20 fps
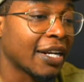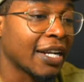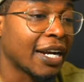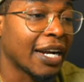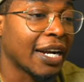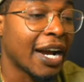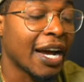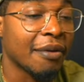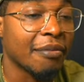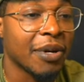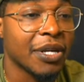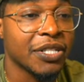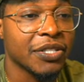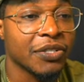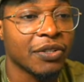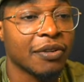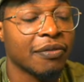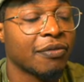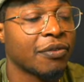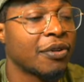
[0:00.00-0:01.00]
I got a best
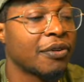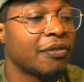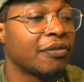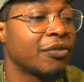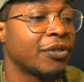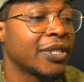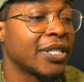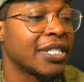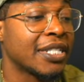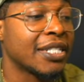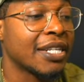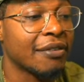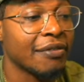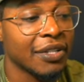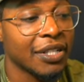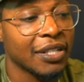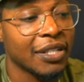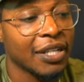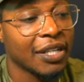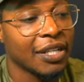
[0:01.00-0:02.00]
offer of
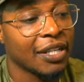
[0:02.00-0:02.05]
forty-seven.